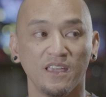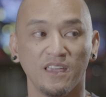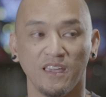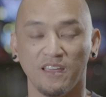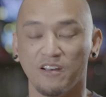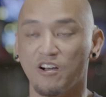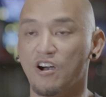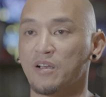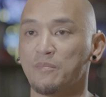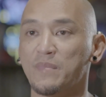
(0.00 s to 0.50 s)

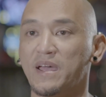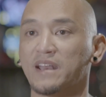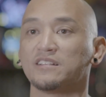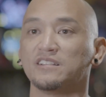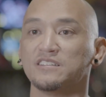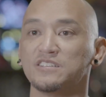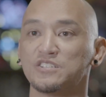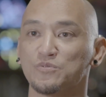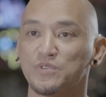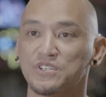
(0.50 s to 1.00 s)
it
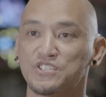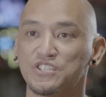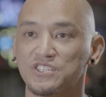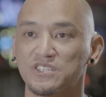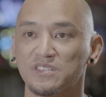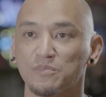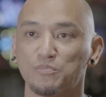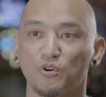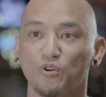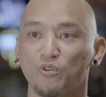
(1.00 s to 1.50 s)
automatically
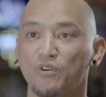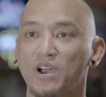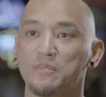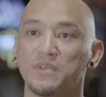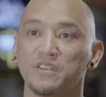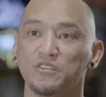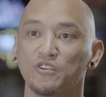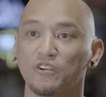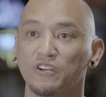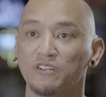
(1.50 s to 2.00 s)
switches the program
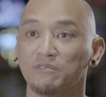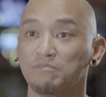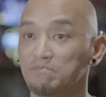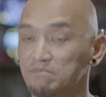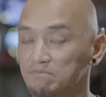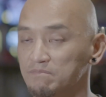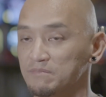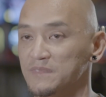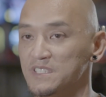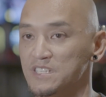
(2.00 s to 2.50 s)
in your
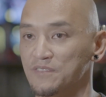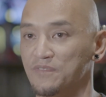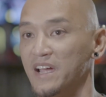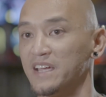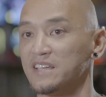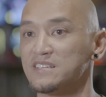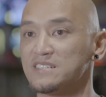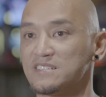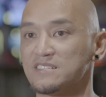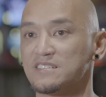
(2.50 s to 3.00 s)

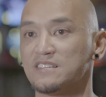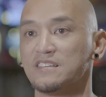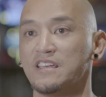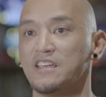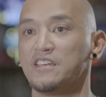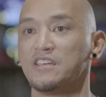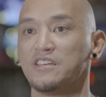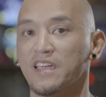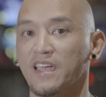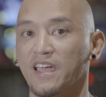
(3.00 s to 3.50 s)
device.
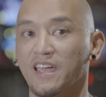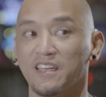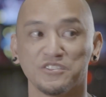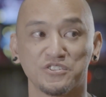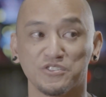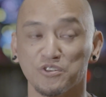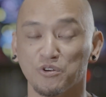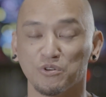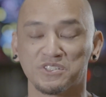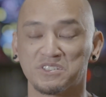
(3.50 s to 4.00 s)
And
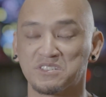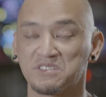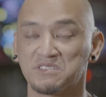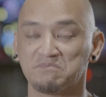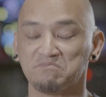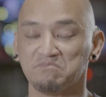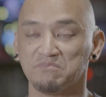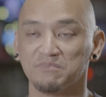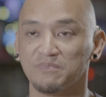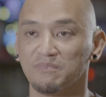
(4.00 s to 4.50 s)
so it's,
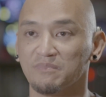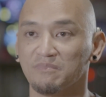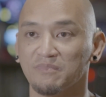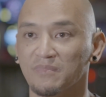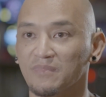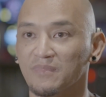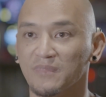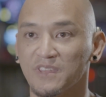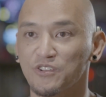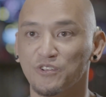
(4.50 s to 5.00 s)

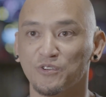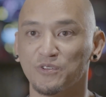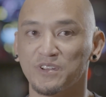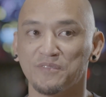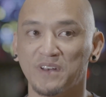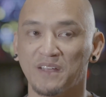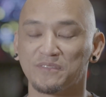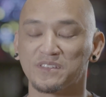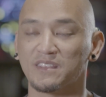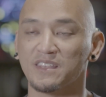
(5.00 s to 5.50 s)
you don't
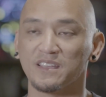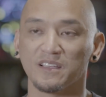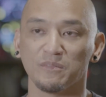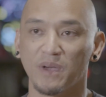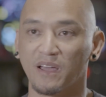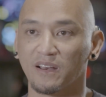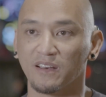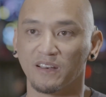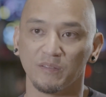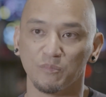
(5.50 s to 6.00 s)
even have to think
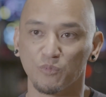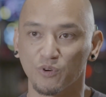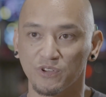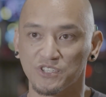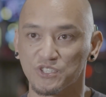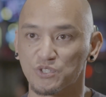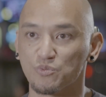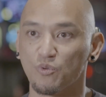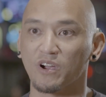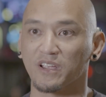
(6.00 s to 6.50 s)
about it anymore. You
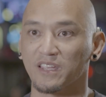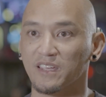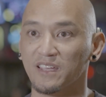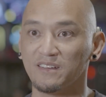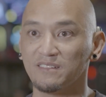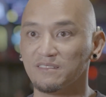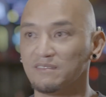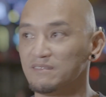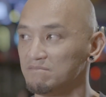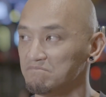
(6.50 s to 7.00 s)
just walk
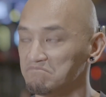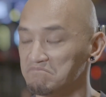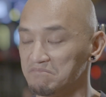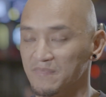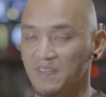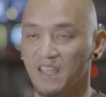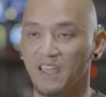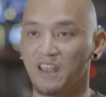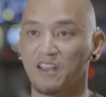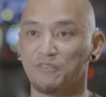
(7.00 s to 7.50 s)
in
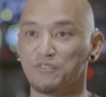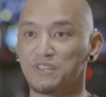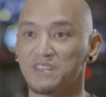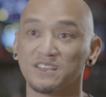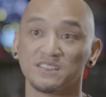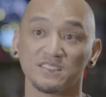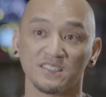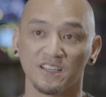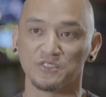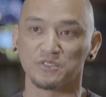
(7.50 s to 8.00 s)
and
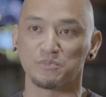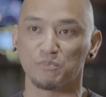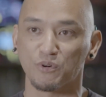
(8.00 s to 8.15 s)
everything sounds